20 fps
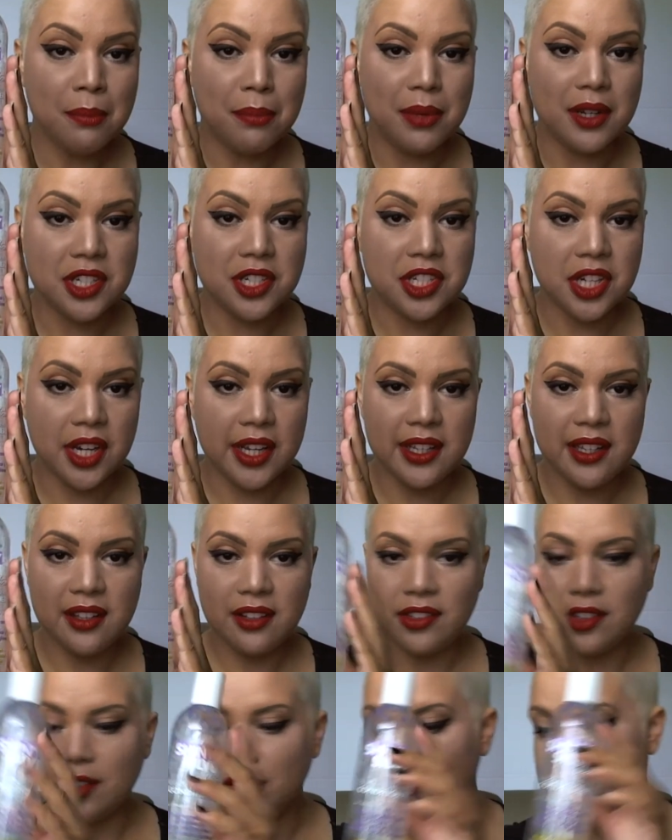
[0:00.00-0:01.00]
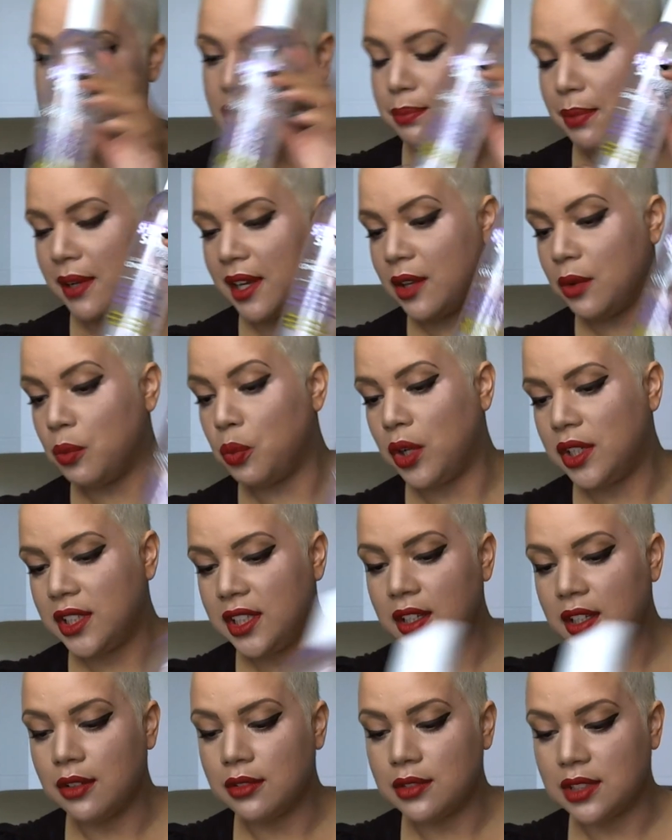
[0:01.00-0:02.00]
But Shiny Silver by One
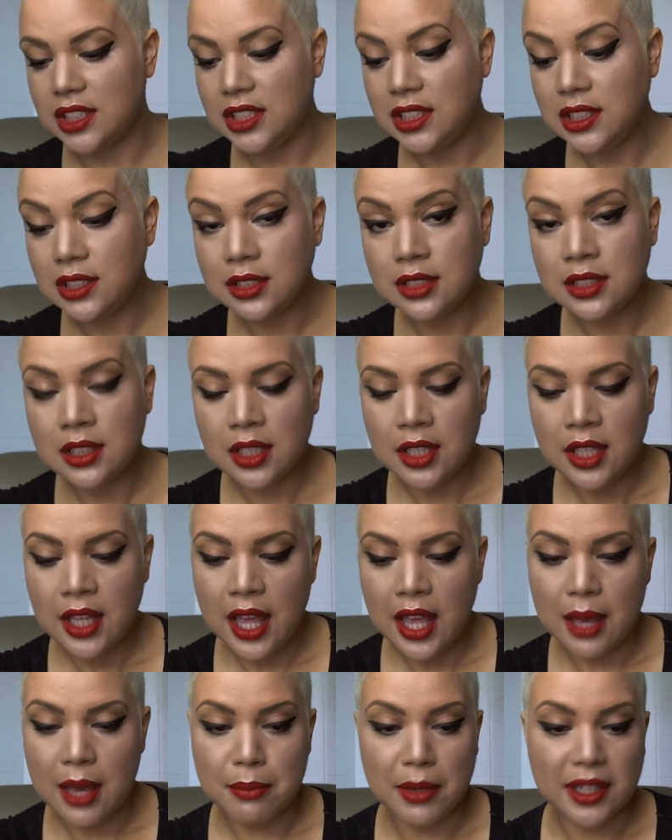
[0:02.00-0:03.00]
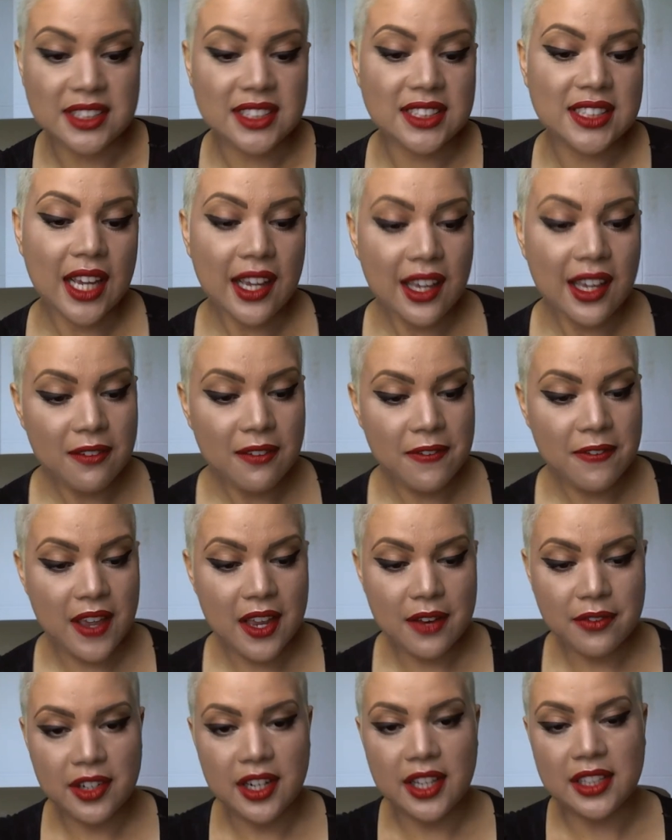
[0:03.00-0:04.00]
and Only. And my second
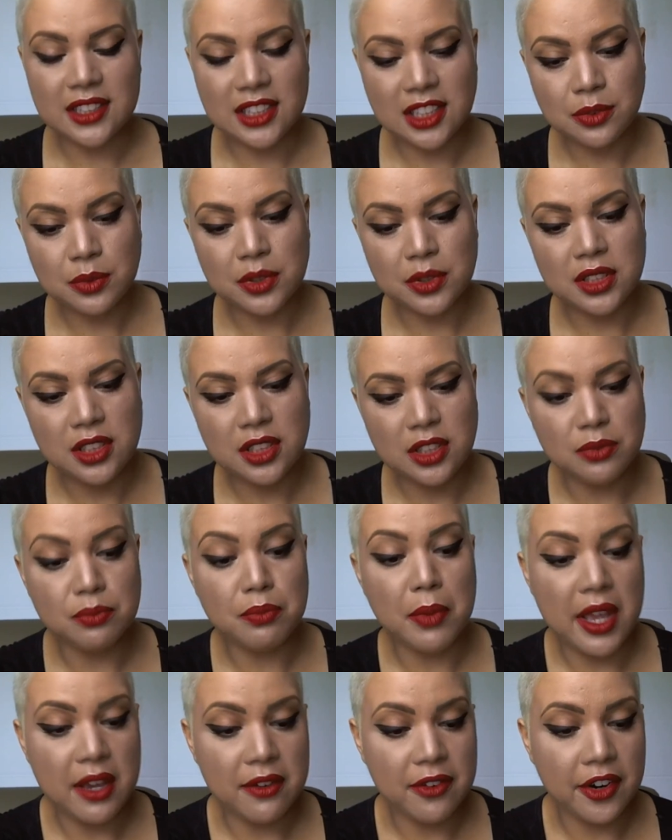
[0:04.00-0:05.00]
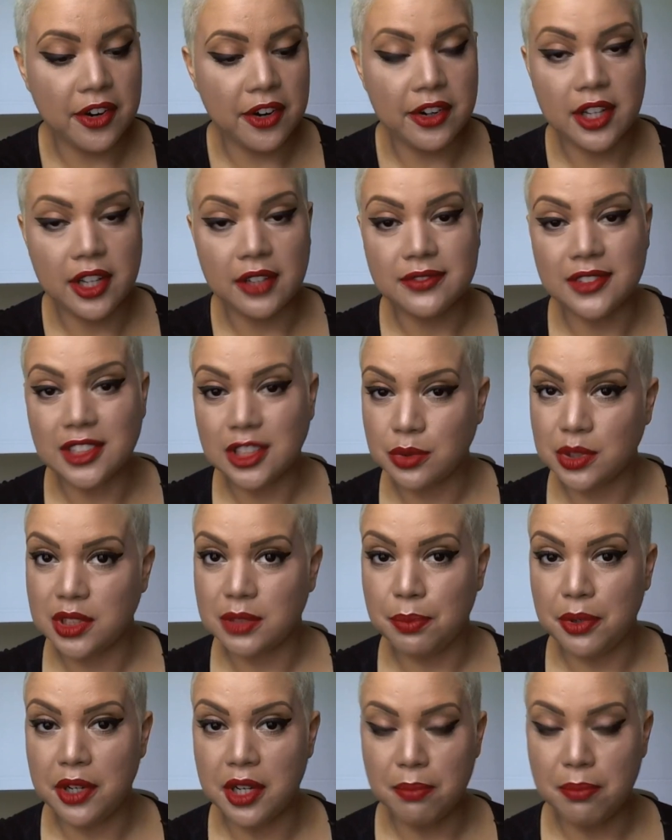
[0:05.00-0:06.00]
favorite, and this one you may have heard of, and this
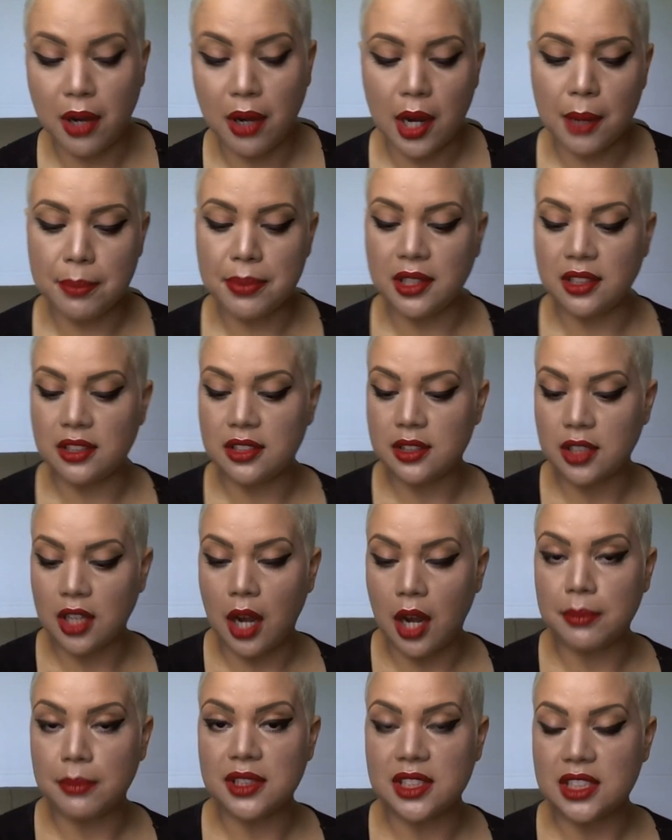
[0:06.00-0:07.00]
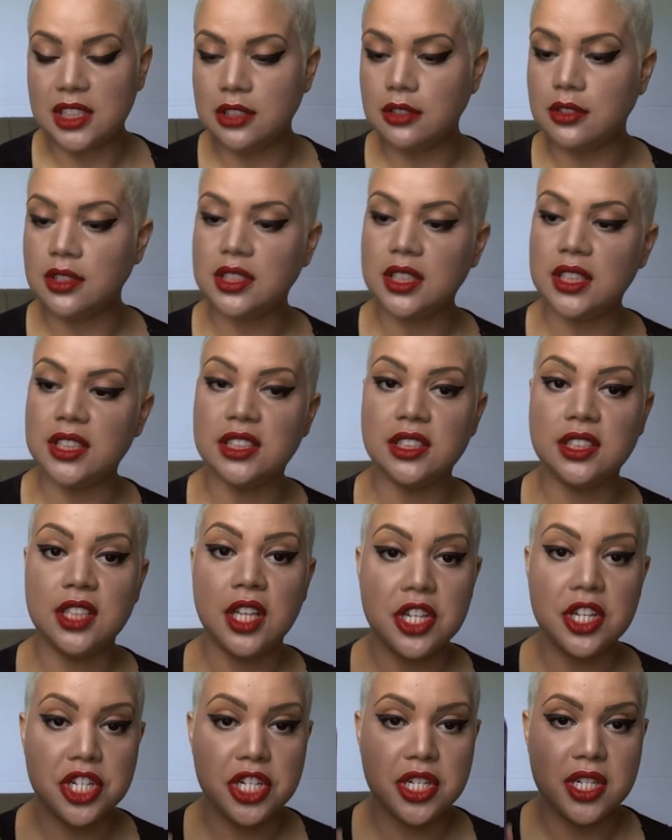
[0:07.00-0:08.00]
one's pretty popular, commonly used,
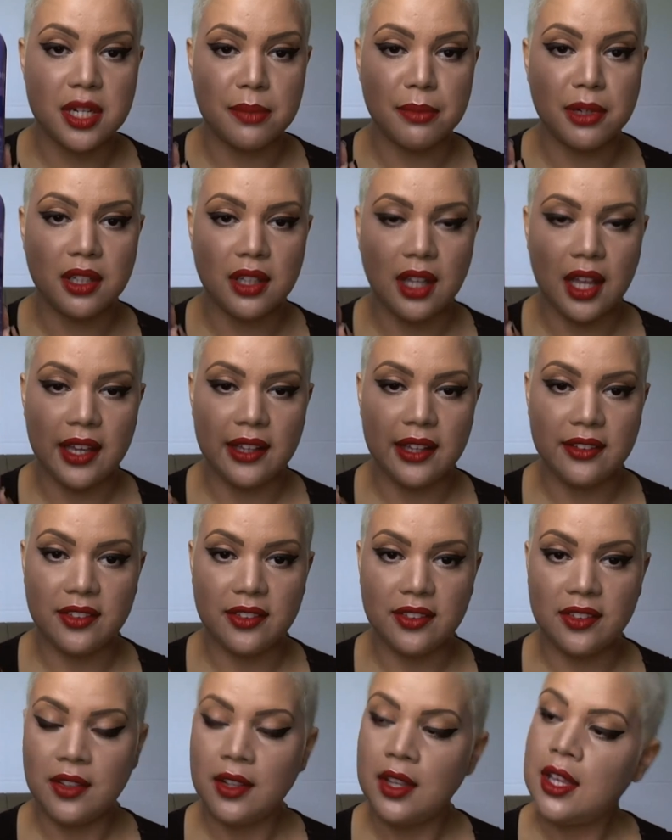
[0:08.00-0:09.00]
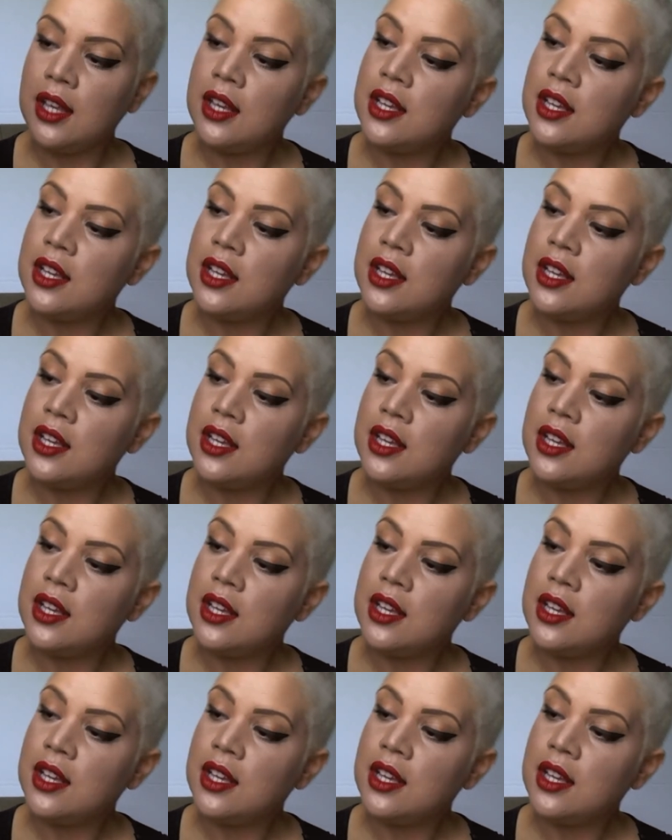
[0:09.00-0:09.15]
is Shimmer Lights.